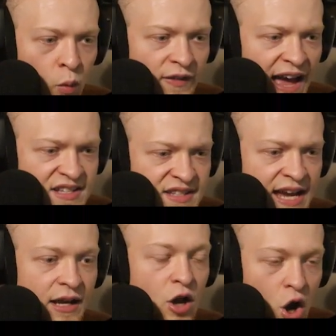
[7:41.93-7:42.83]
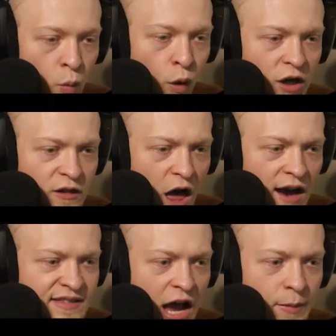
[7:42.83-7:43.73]
One last thing. We're in
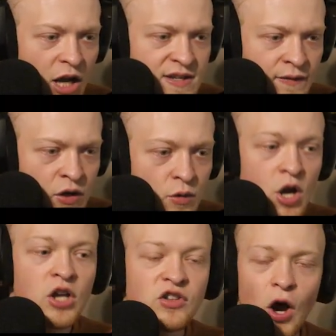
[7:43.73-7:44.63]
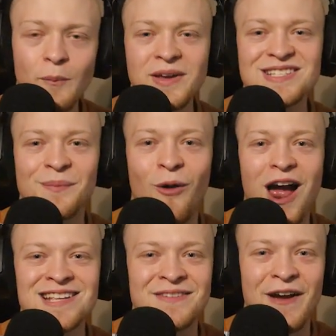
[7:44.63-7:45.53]
lockdown because of you. Don't be
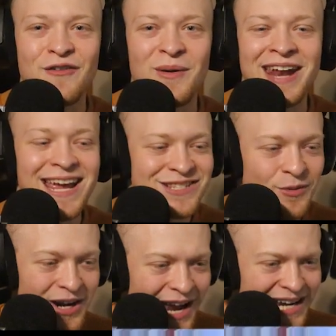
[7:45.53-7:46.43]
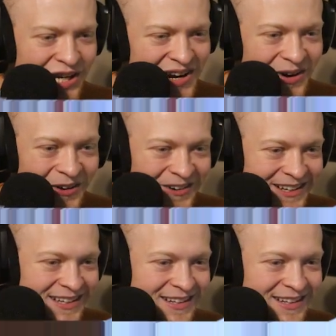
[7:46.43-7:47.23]
surprised if everyone hates you. What did I do?